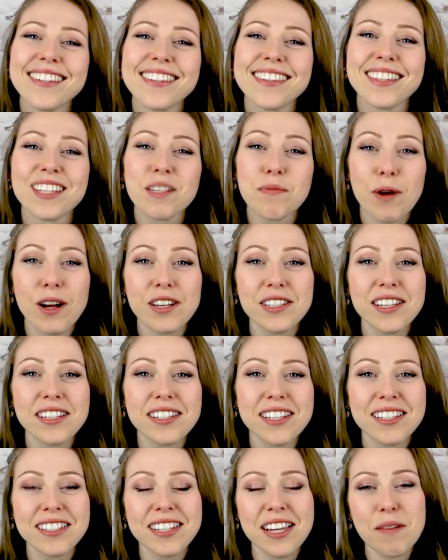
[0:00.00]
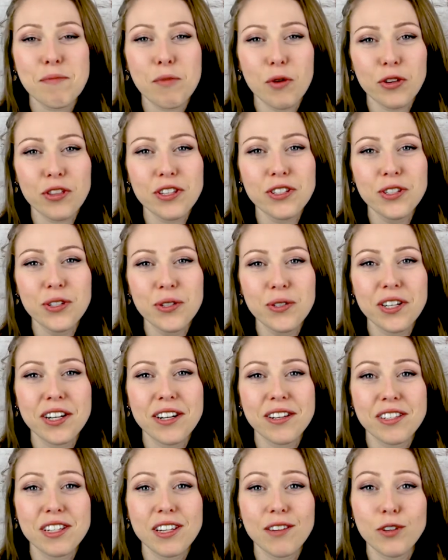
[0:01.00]
This process can take more than 2
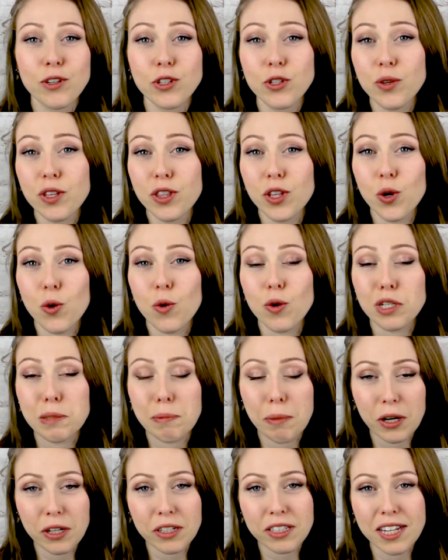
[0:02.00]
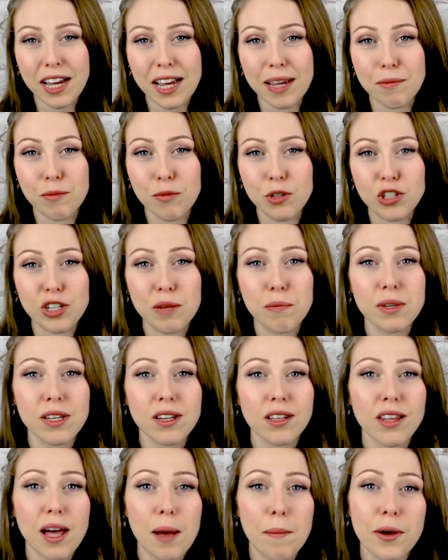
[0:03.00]
years if you're doing the course part-time, which can be a
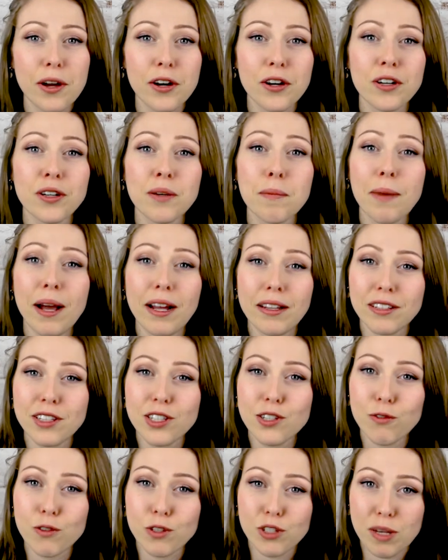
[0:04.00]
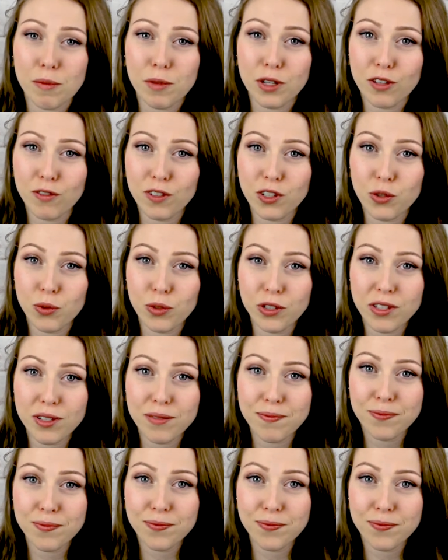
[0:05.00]
lot better balance for some individuals.